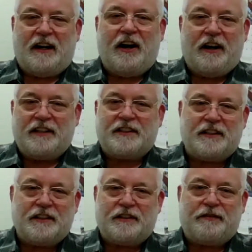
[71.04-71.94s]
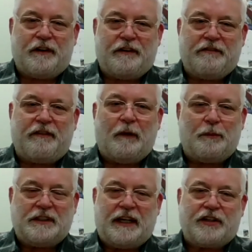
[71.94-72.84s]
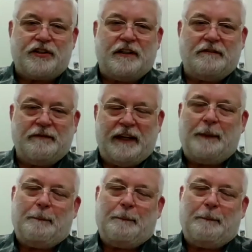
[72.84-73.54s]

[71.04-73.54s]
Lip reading: harnesses for fall protection. Yeah,